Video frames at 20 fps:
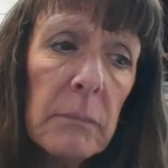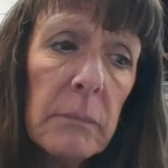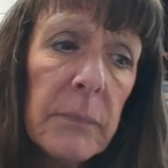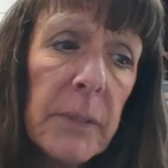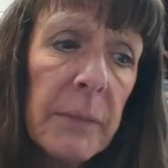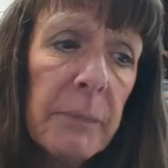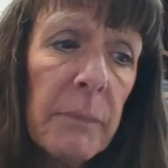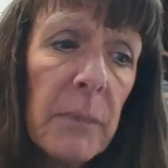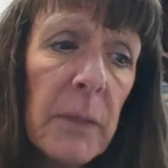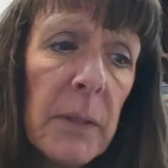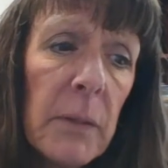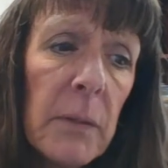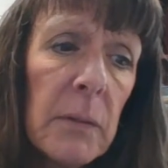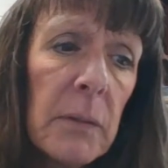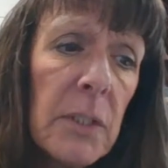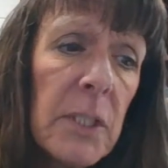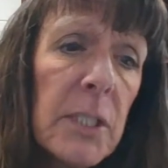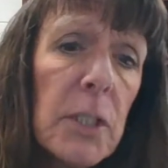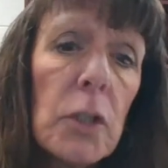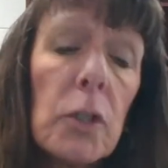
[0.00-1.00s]
the
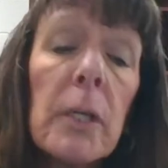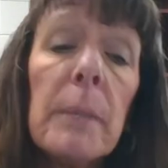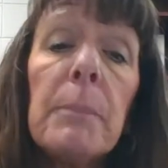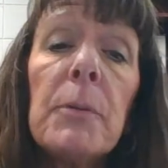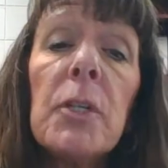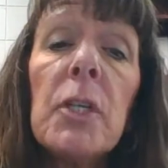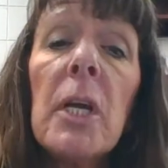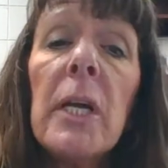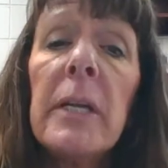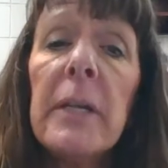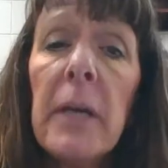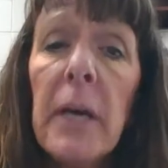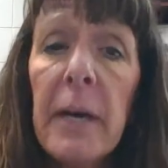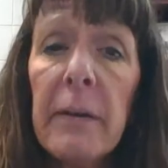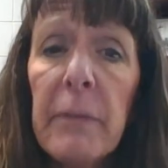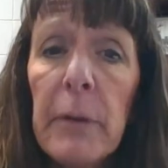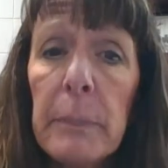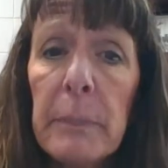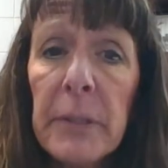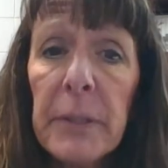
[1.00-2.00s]
description of
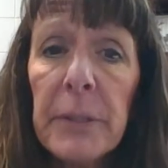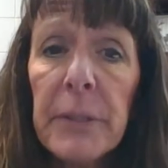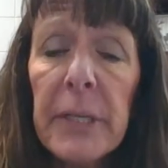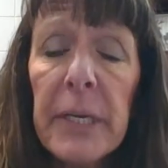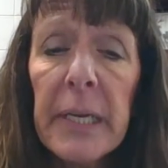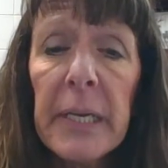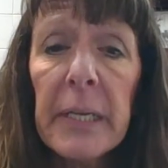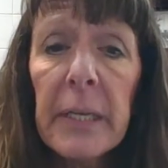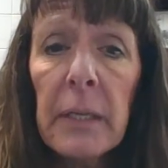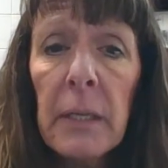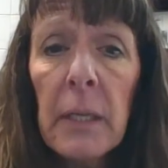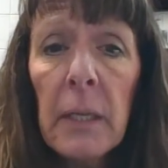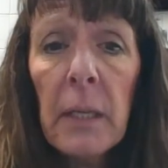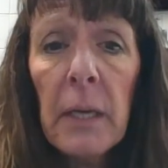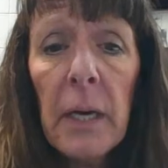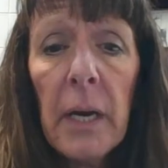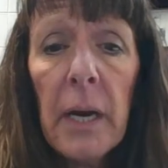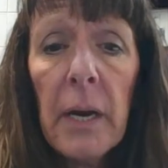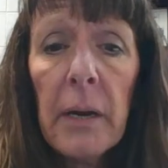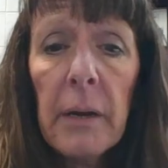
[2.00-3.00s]
a building
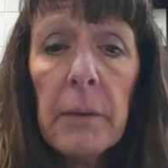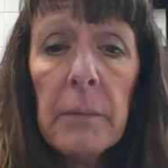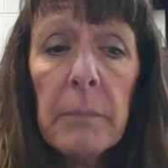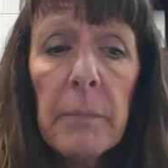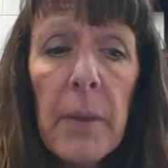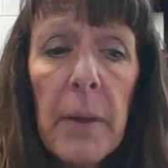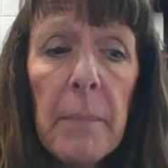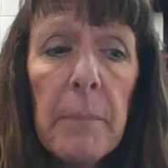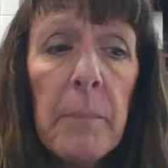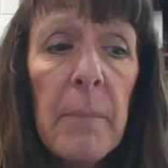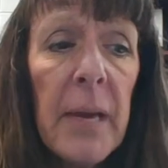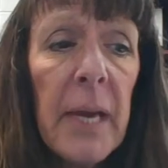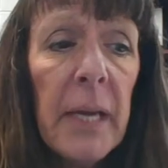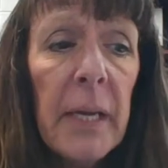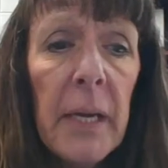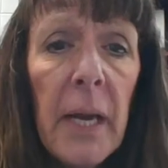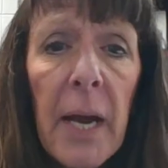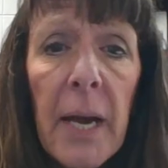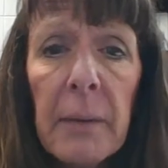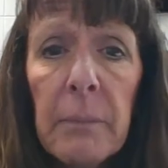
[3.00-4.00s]
may
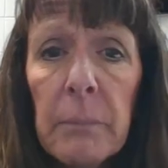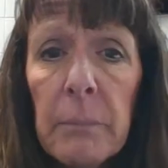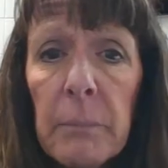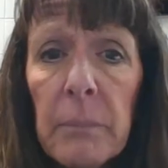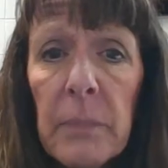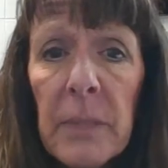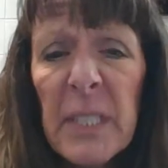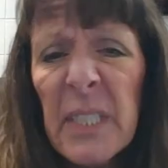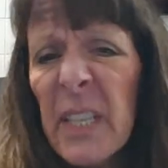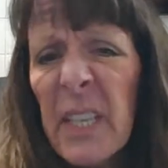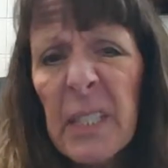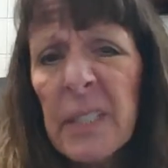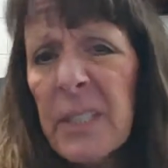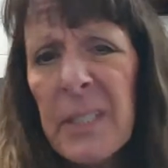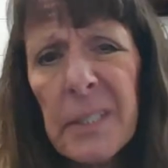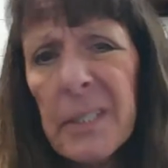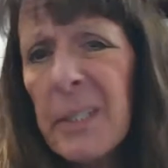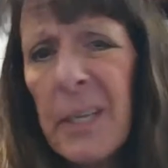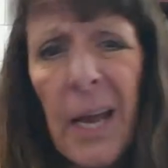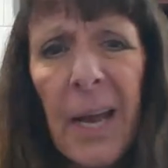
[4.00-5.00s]
not is
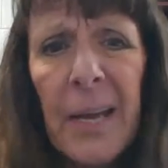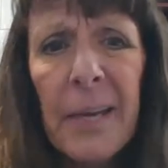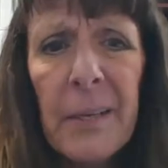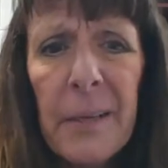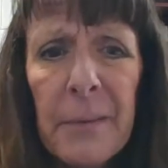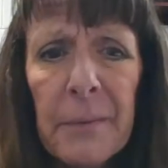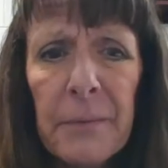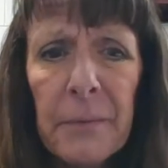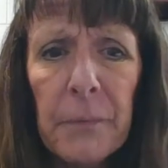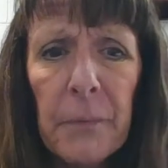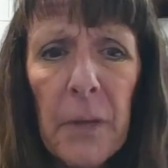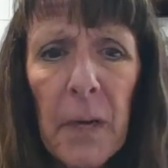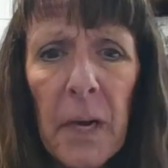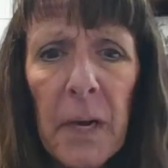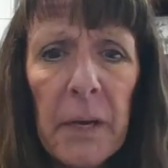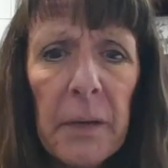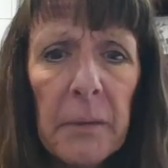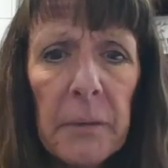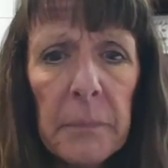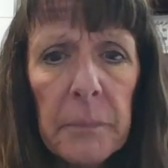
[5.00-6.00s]
just kind of
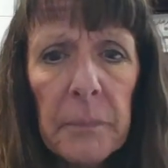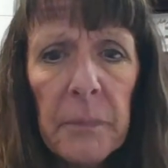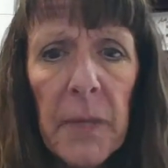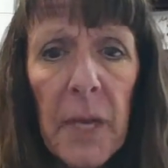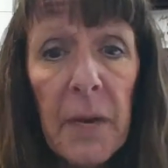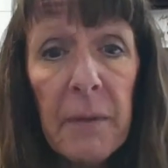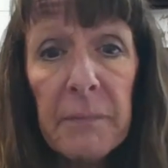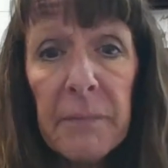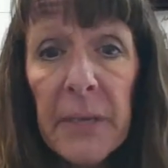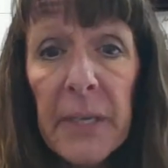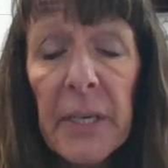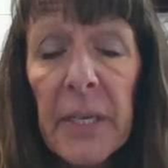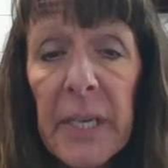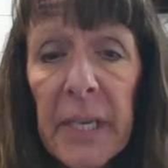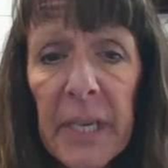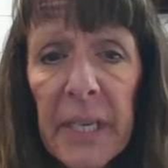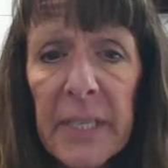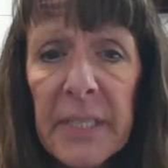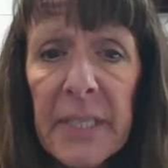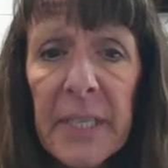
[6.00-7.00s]
not
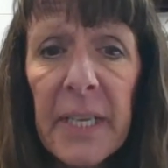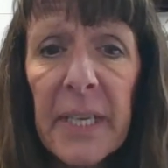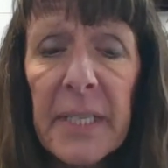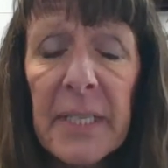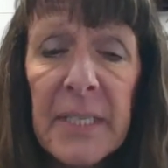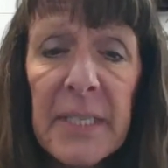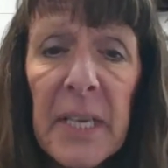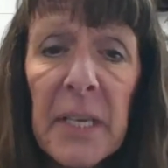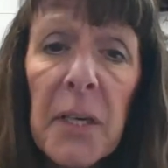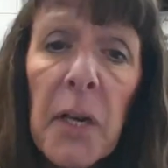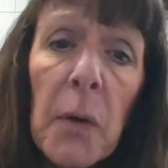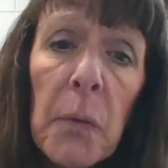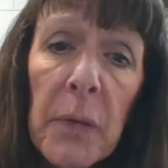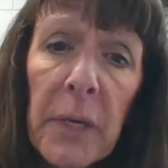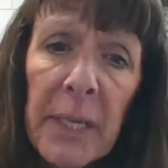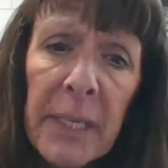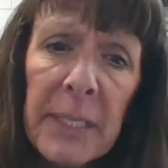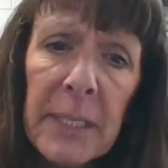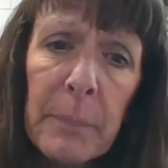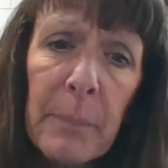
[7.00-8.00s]
very intense. Now, no one
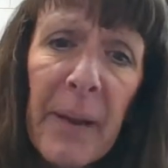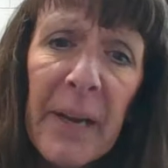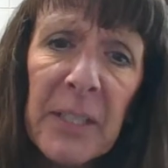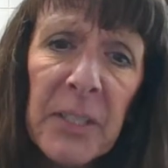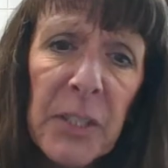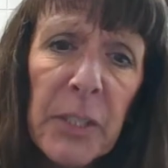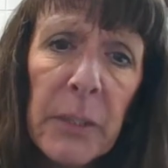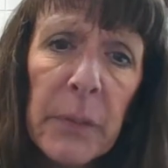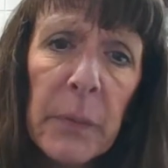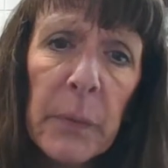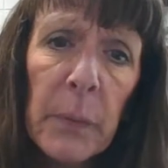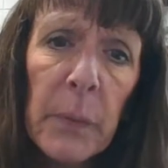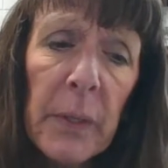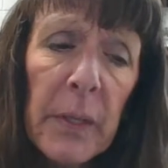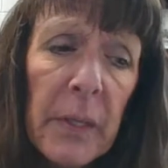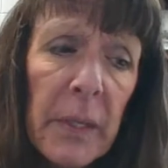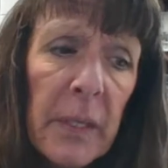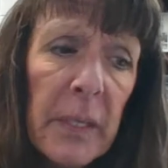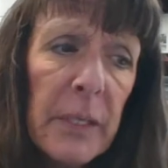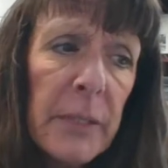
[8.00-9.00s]
expects you
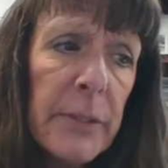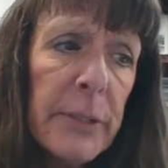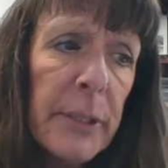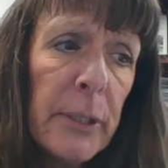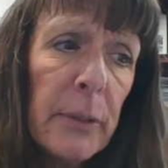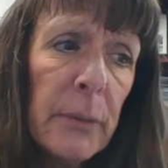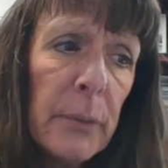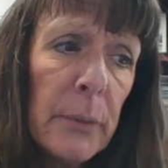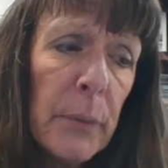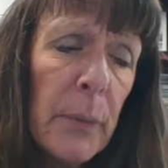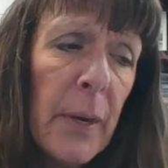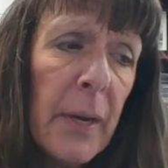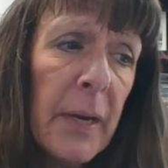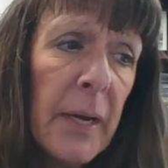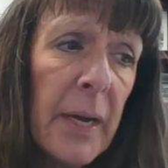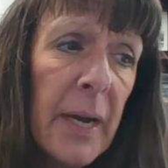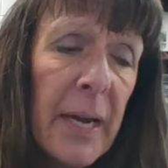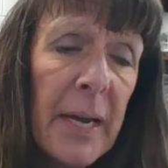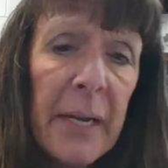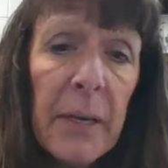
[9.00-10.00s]
to,
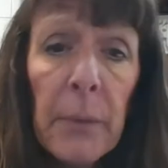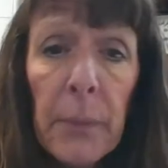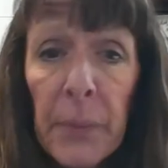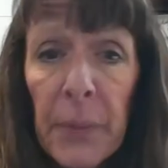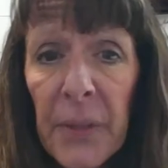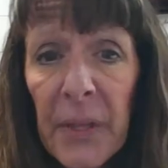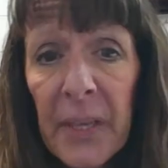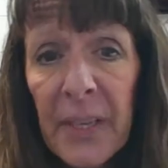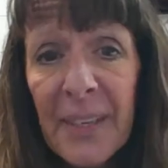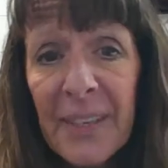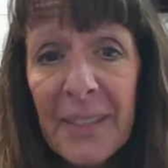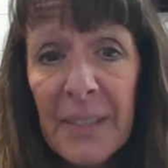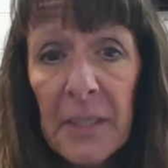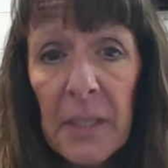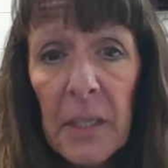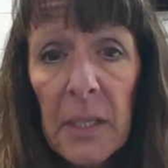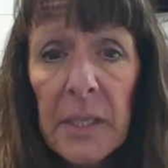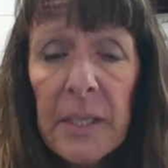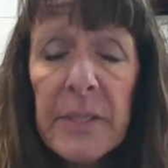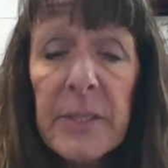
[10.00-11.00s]
I don't think,
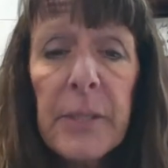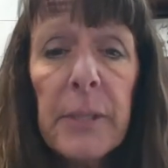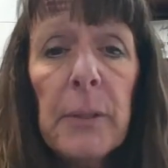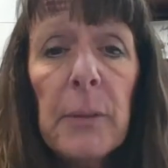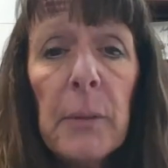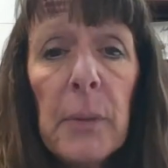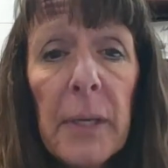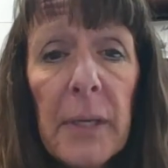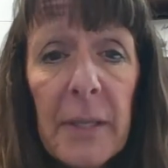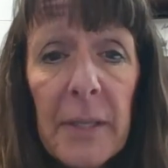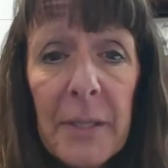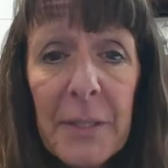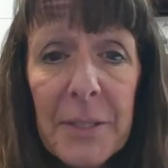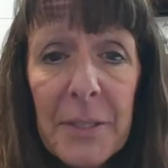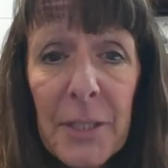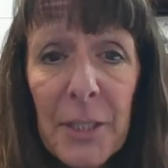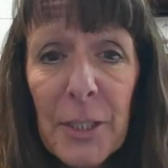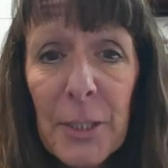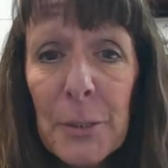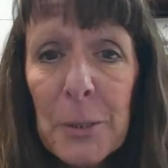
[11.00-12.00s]
to
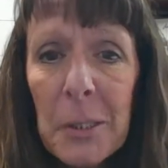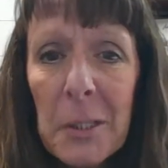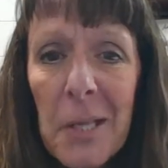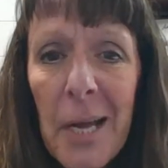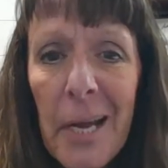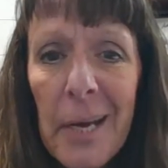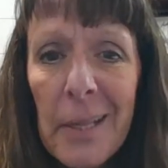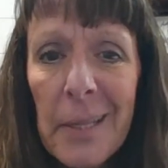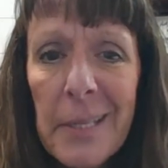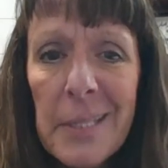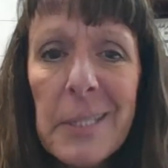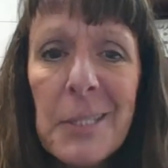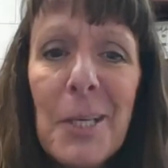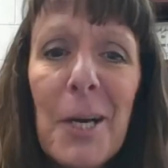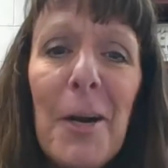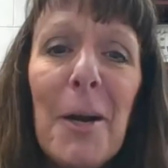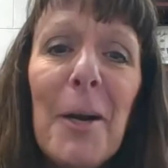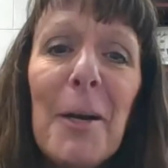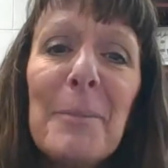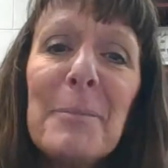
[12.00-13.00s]
use a lot of these
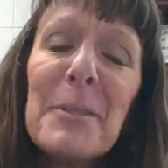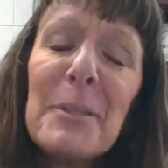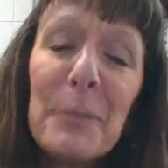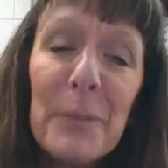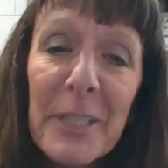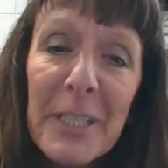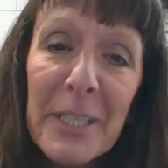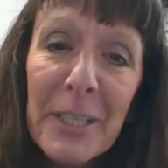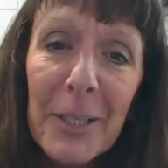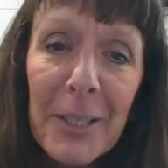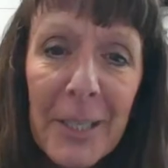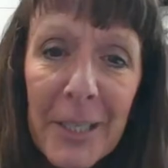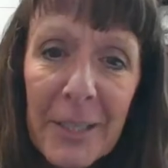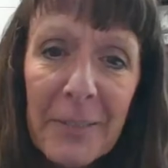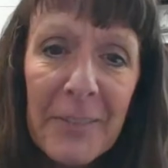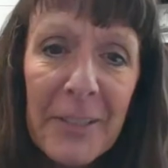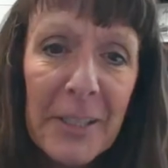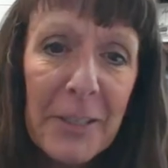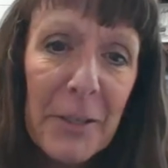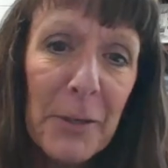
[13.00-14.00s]
terms when you're
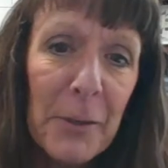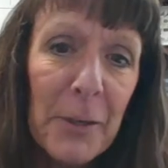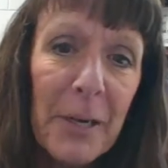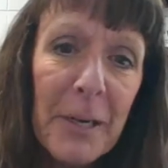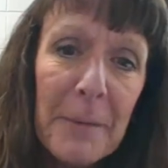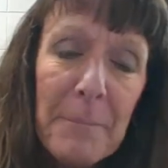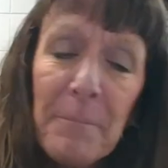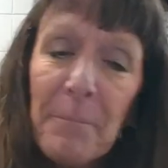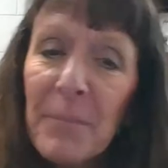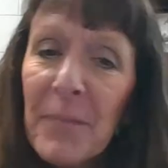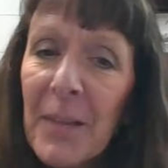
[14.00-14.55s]
giving your